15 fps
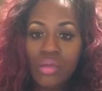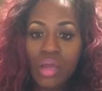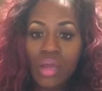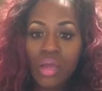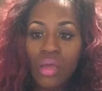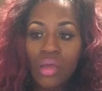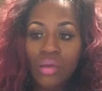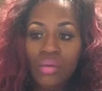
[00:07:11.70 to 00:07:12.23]

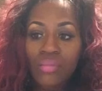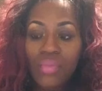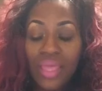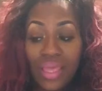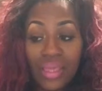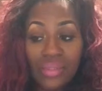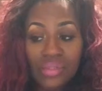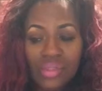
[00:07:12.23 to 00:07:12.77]

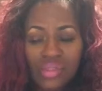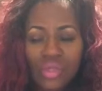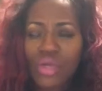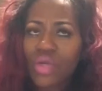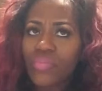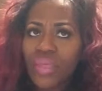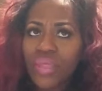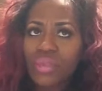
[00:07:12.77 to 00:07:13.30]

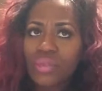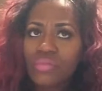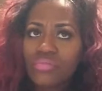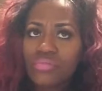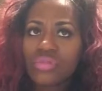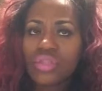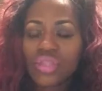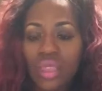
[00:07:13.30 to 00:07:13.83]

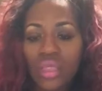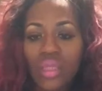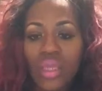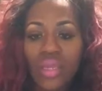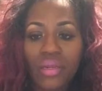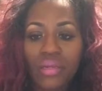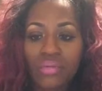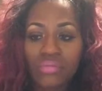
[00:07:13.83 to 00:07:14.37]

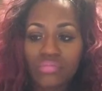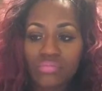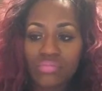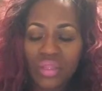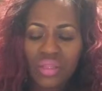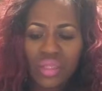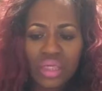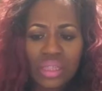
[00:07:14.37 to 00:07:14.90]
Skincare.
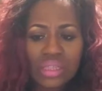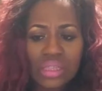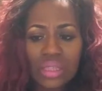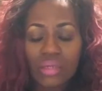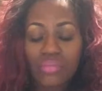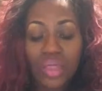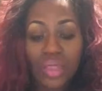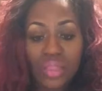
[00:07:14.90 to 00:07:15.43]
I think that's
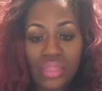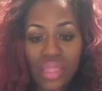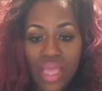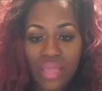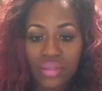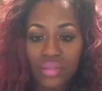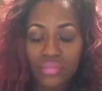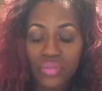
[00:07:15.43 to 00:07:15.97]
it. I'm going to
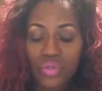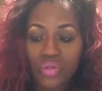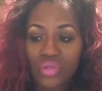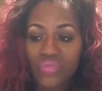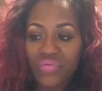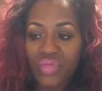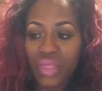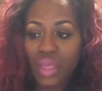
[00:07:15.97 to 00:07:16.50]
tag them on
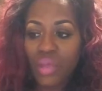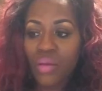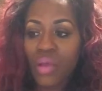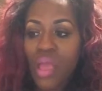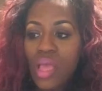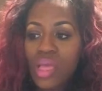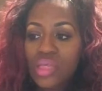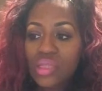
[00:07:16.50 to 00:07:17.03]
the video.
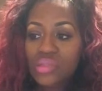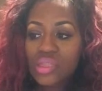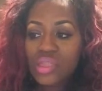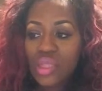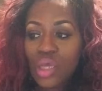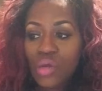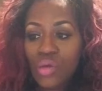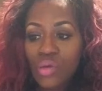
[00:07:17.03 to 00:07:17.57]

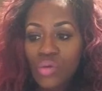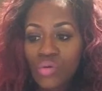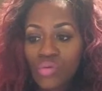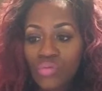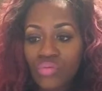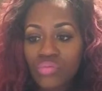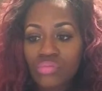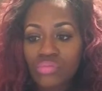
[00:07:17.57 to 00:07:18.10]

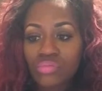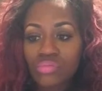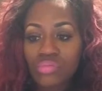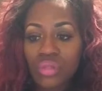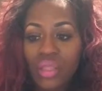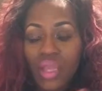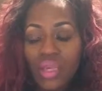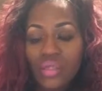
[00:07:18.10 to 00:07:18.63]
So
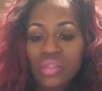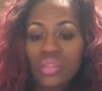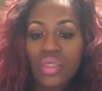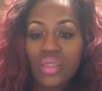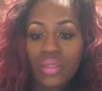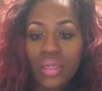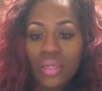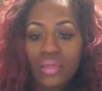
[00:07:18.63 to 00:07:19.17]
their
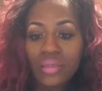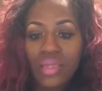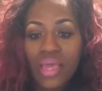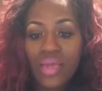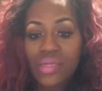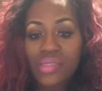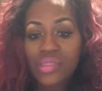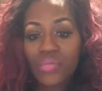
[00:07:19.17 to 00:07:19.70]
skincare
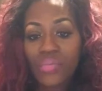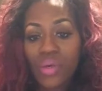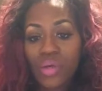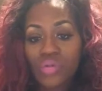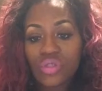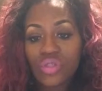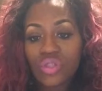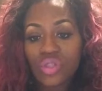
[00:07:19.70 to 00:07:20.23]
line is
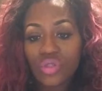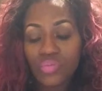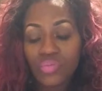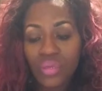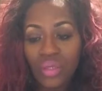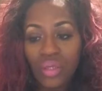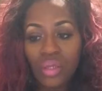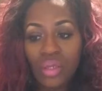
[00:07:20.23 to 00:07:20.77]
supposed to
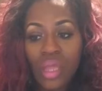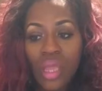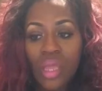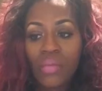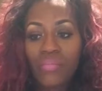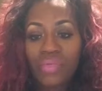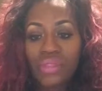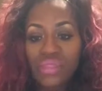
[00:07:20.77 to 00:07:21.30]
be
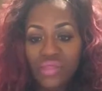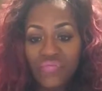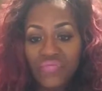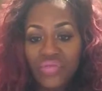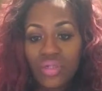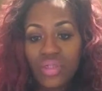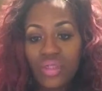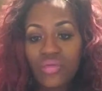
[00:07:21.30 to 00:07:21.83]

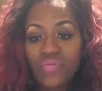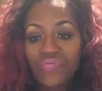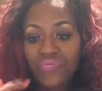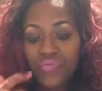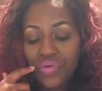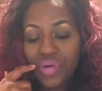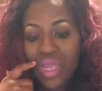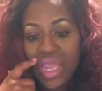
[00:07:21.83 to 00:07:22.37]
specifically
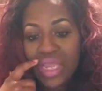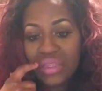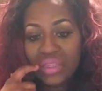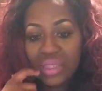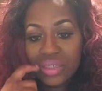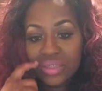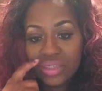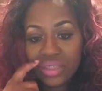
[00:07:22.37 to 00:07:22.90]
for
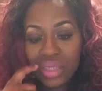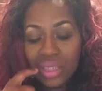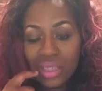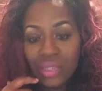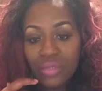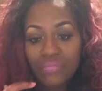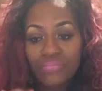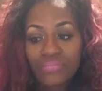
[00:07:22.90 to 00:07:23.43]
ethnic
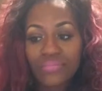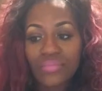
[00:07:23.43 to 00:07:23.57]
skin.